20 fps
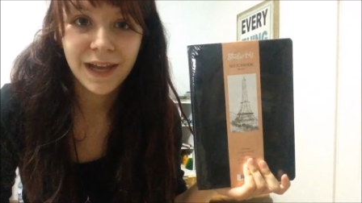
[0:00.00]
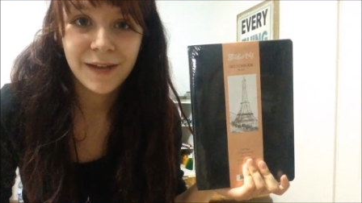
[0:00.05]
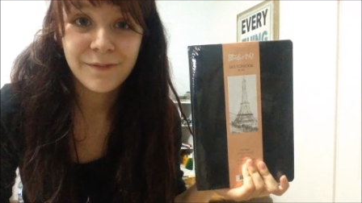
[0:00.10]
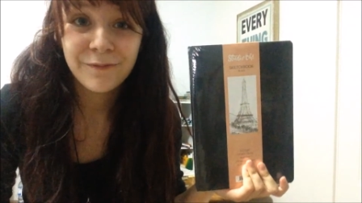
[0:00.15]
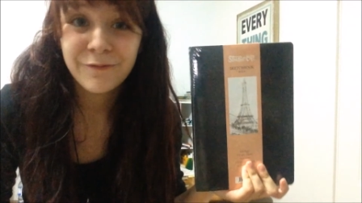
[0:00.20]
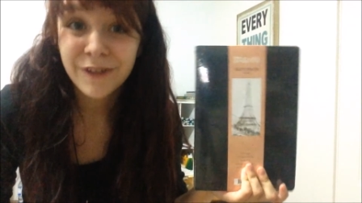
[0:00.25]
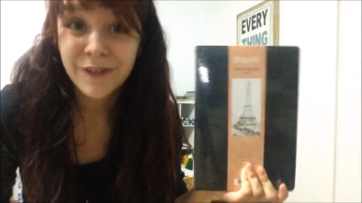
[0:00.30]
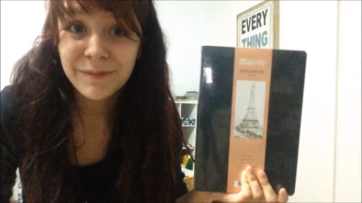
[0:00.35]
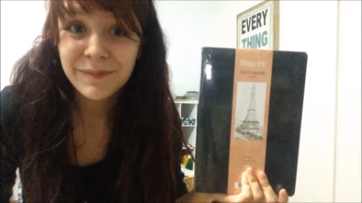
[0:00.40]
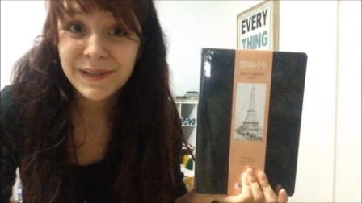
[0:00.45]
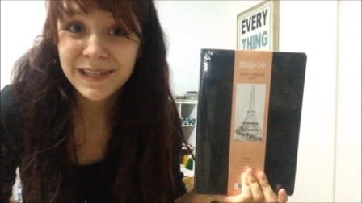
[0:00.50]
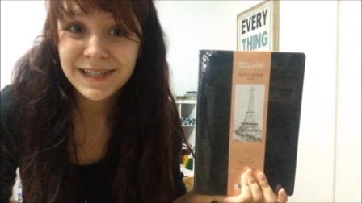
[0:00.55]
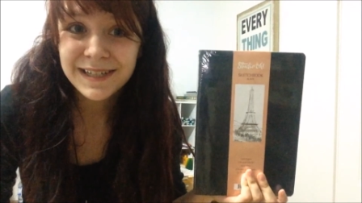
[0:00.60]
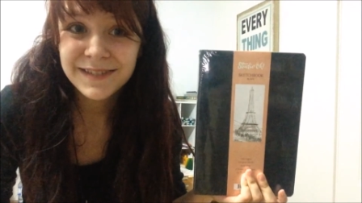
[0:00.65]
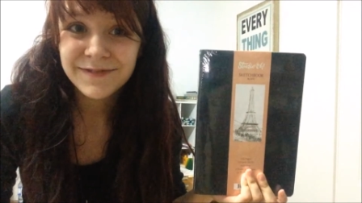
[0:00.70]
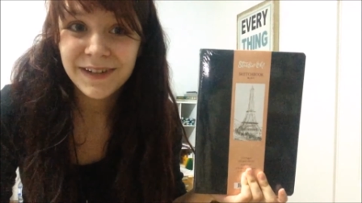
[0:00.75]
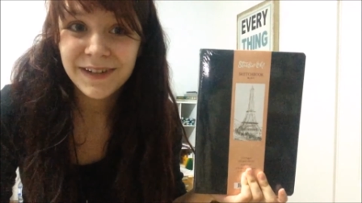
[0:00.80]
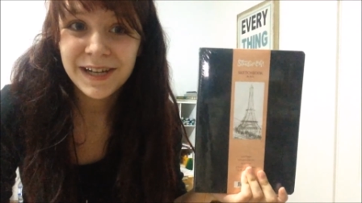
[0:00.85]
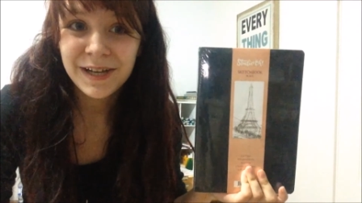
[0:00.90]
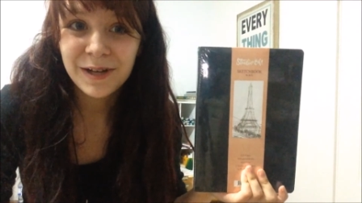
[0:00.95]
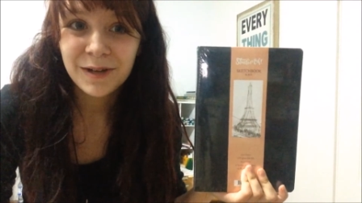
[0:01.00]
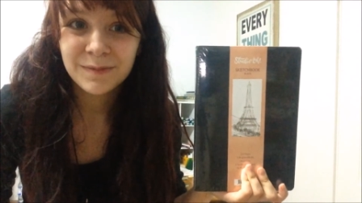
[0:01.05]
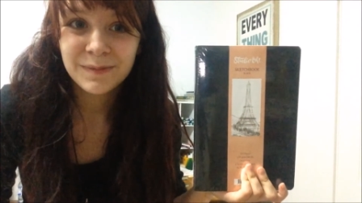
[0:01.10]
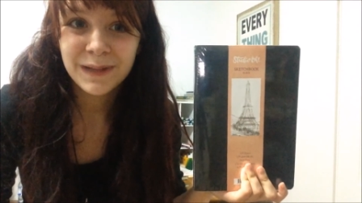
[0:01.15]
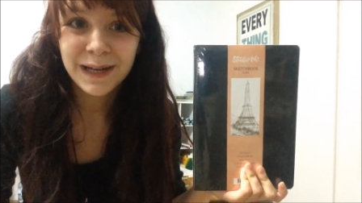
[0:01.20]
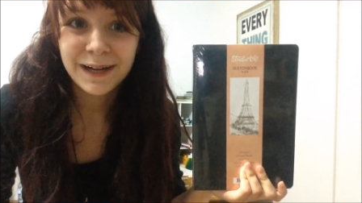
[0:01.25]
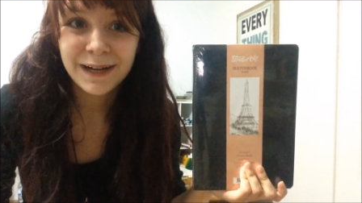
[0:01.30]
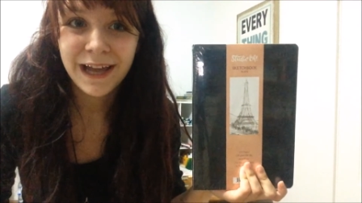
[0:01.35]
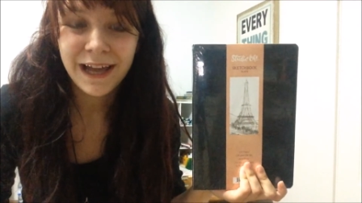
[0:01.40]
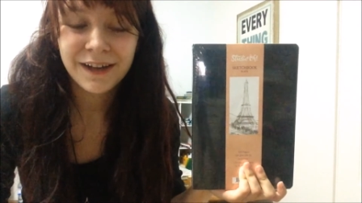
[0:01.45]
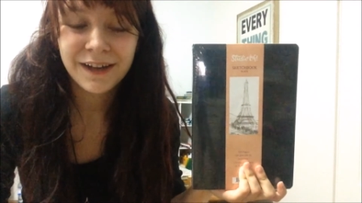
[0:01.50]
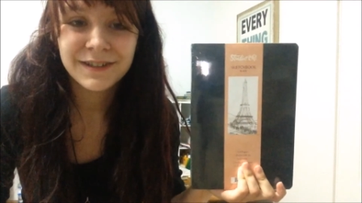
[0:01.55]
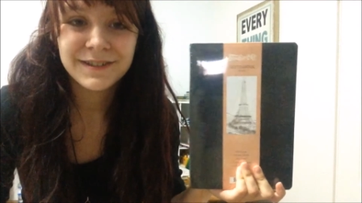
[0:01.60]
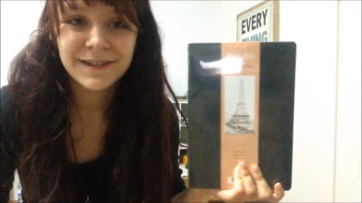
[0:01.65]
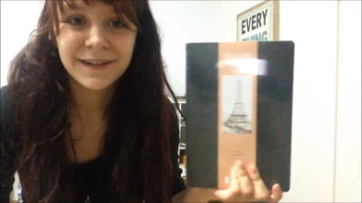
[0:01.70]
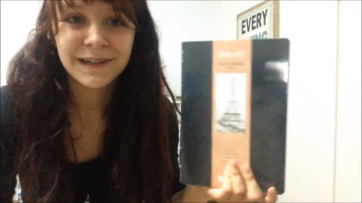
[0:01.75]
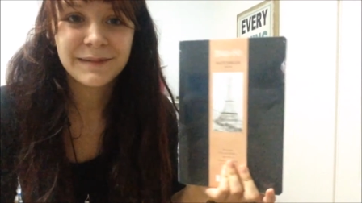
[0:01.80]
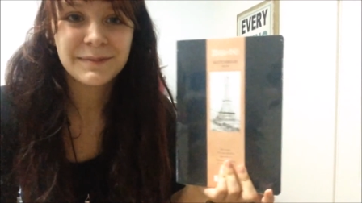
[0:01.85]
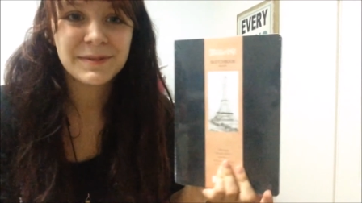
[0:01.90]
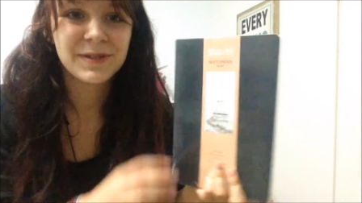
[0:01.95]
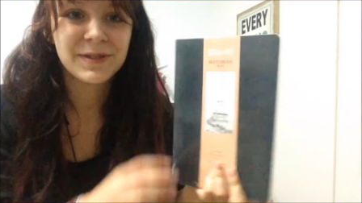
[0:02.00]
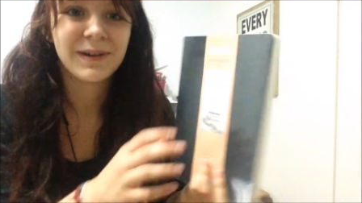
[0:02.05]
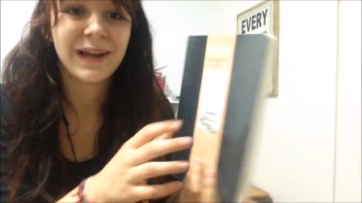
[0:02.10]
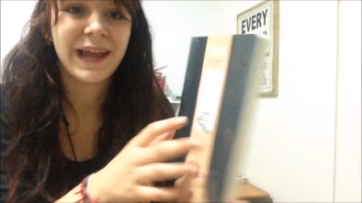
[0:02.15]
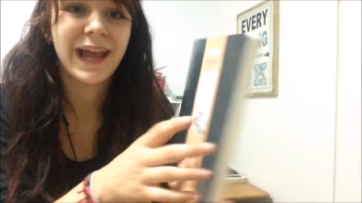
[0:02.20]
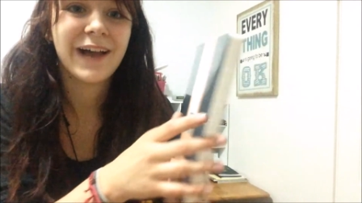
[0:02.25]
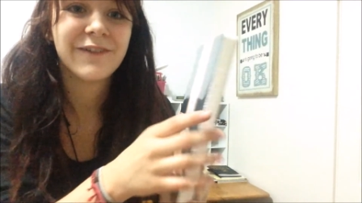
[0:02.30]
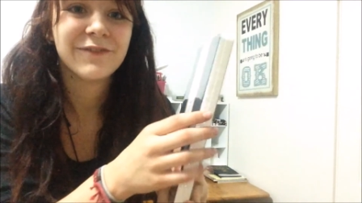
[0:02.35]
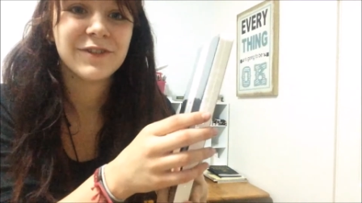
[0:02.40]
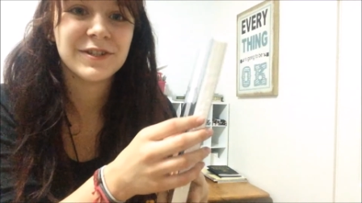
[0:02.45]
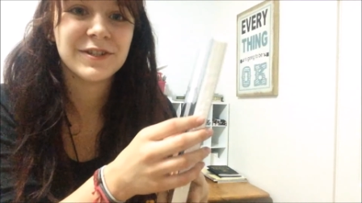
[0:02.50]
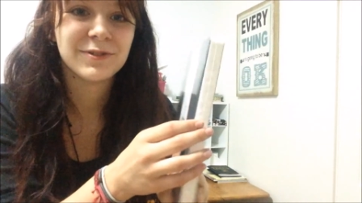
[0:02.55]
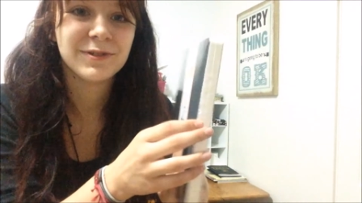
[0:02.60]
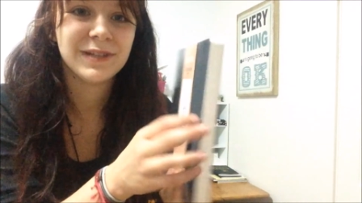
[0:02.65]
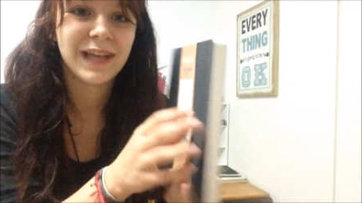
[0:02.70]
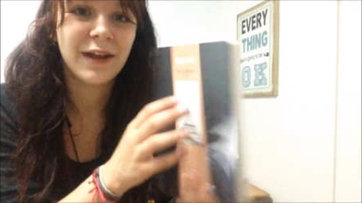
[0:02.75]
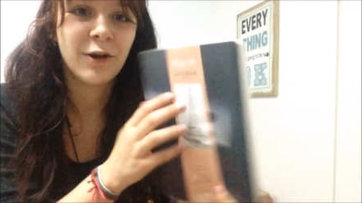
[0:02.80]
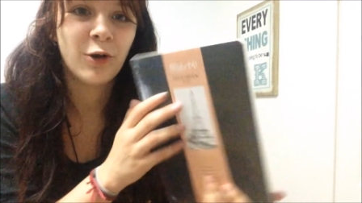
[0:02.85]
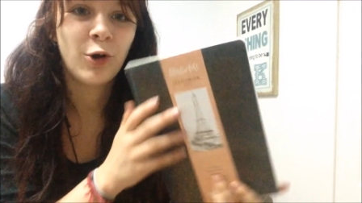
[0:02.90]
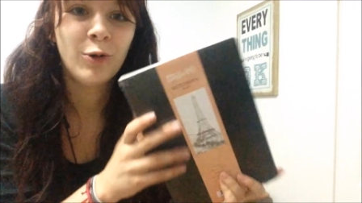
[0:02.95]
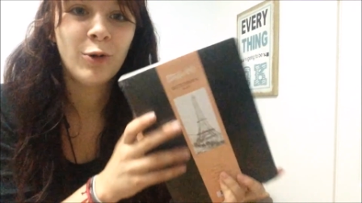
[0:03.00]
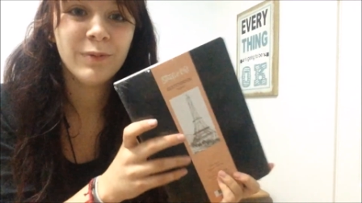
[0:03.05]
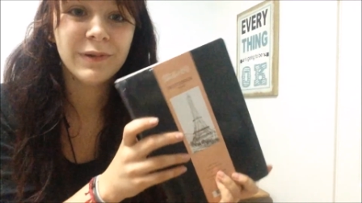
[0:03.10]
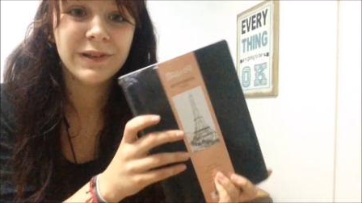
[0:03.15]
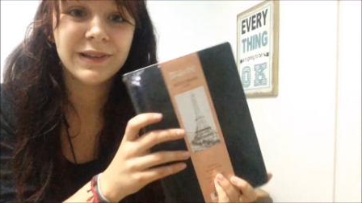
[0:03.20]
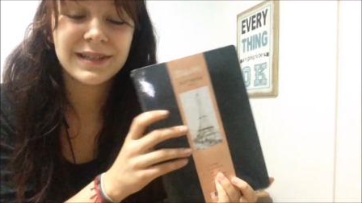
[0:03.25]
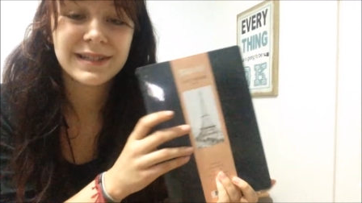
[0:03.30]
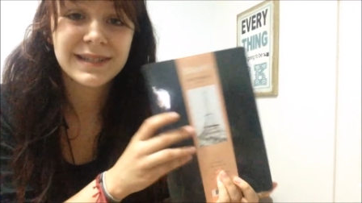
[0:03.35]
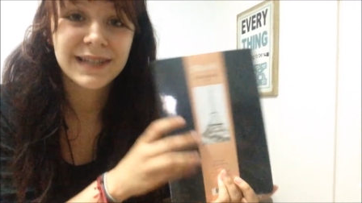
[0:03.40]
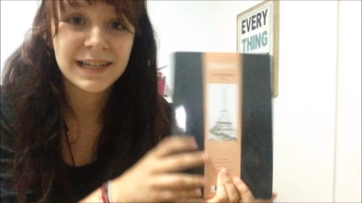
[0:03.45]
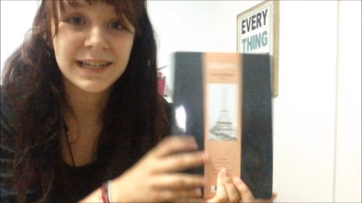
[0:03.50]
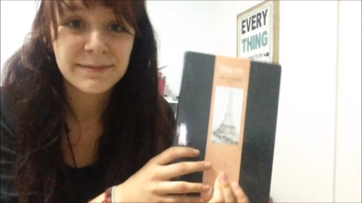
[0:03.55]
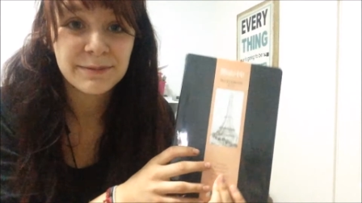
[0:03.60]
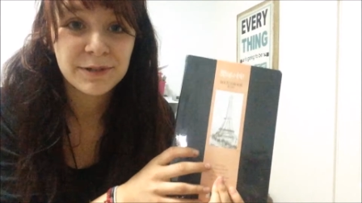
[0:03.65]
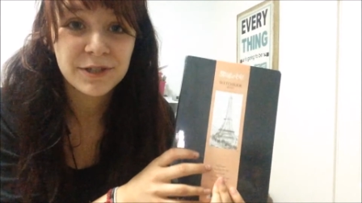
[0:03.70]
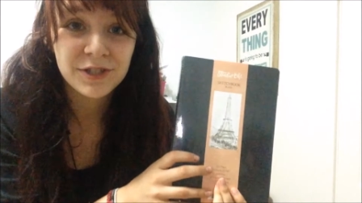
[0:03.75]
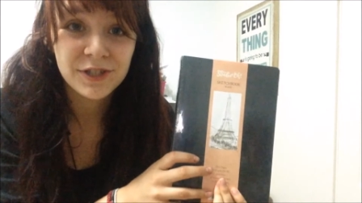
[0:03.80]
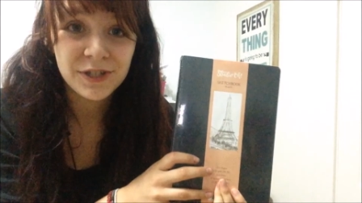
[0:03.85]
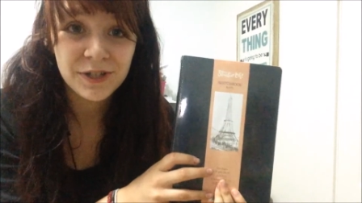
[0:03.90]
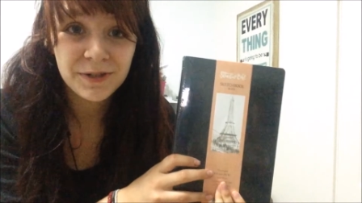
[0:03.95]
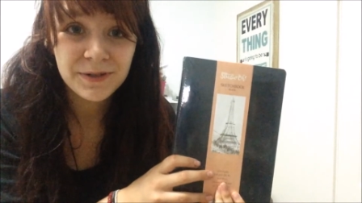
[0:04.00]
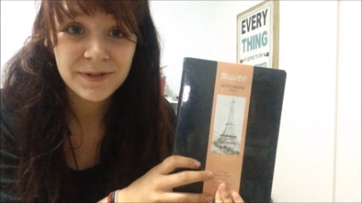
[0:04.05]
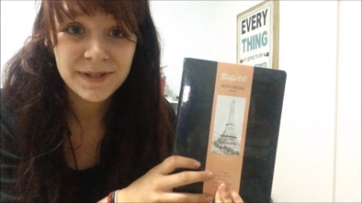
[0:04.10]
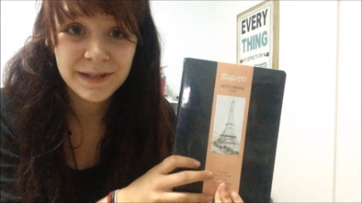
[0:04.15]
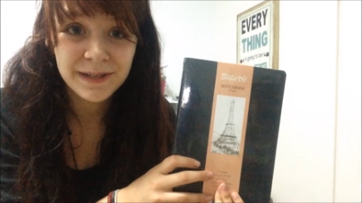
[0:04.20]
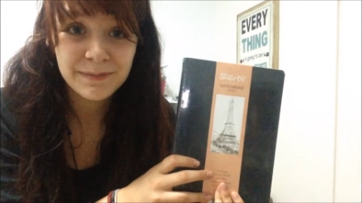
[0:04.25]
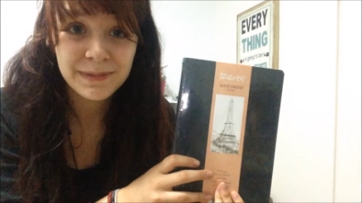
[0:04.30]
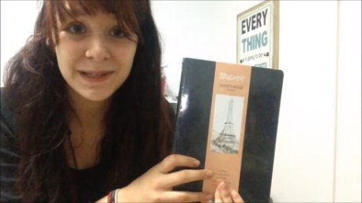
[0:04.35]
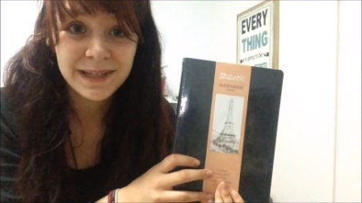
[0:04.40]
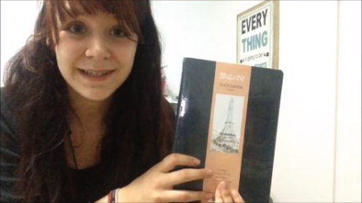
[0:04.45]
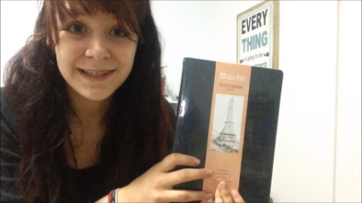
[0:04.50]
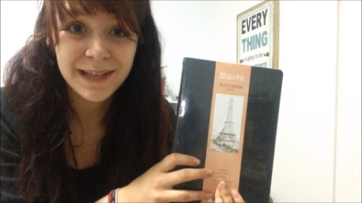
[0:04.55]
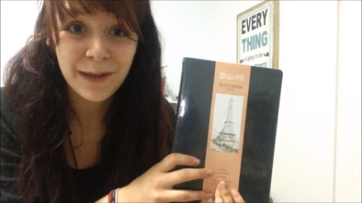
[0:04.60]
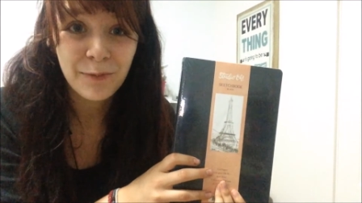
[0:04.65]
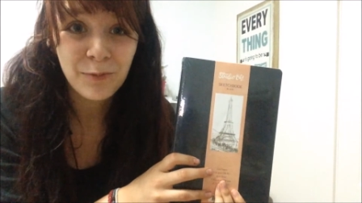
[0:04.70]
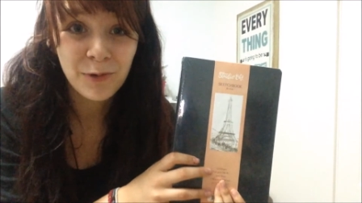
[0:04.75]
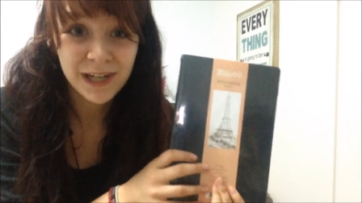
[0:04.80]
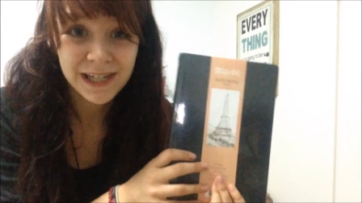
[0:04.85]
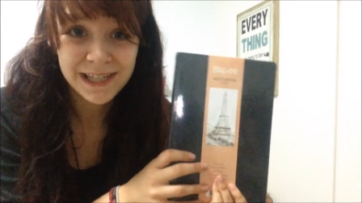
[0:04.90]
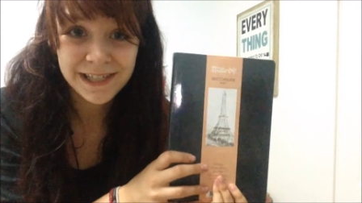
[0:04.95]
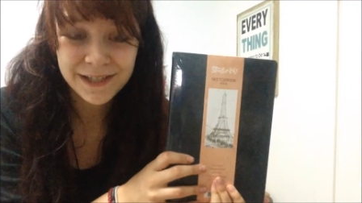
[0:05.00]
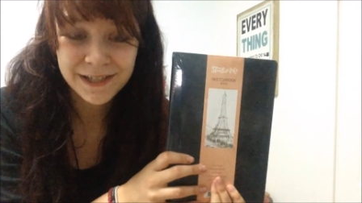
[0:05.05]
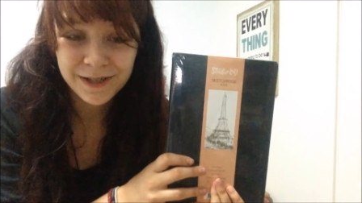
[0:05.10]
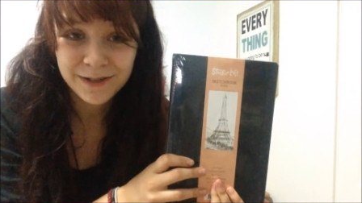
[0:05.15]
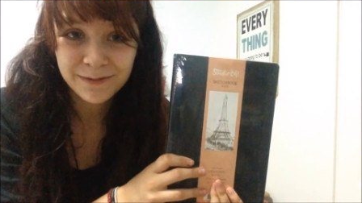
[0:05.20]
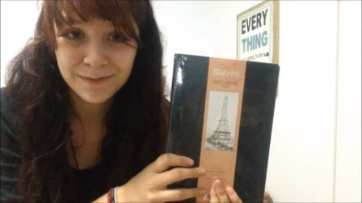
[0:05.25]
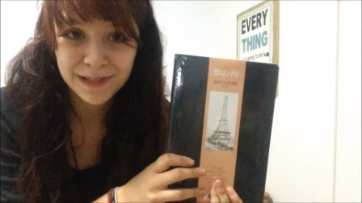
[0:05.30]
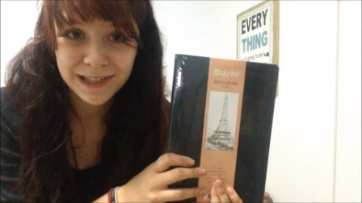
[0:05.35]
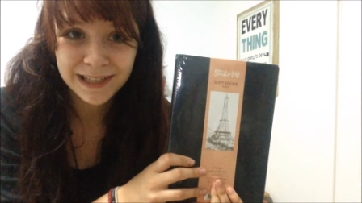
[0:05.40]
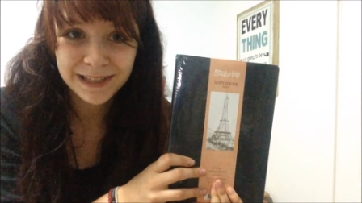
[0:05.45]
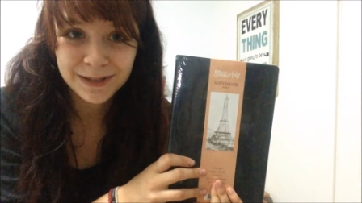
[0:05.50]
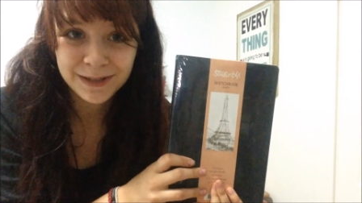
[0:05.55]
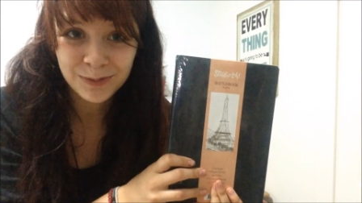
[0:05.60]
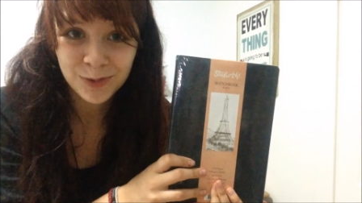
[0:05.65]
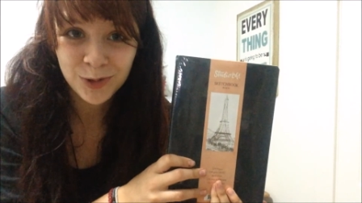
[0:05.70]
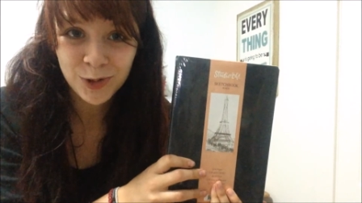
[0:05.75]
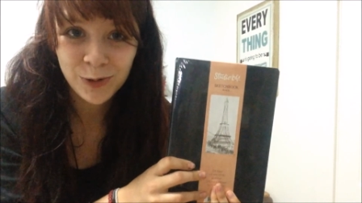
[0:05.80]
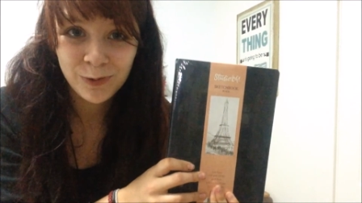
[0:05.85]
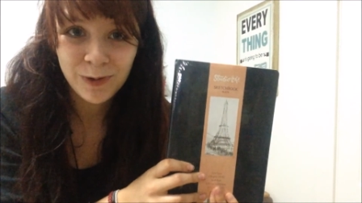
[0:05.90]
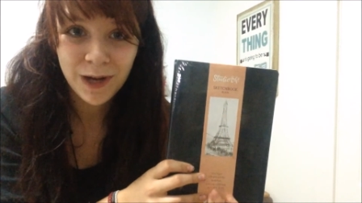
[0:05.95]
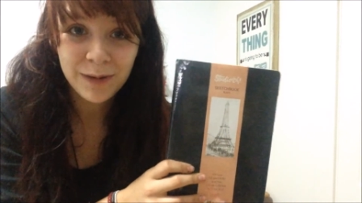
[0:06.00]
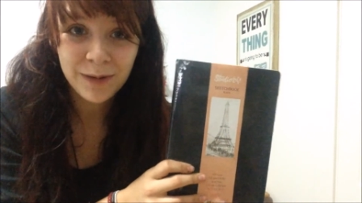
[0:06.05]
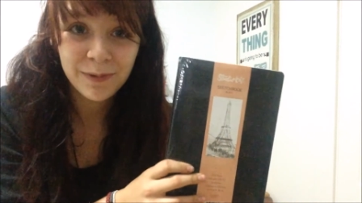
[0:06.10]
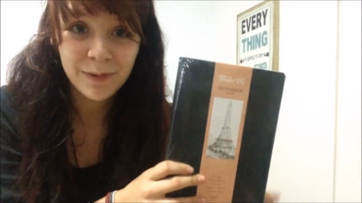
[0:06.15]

I'm filming this video a bit ahead of time, so I haven't yet opened the sketchbook to use it because I'm waiting to complete the blue one,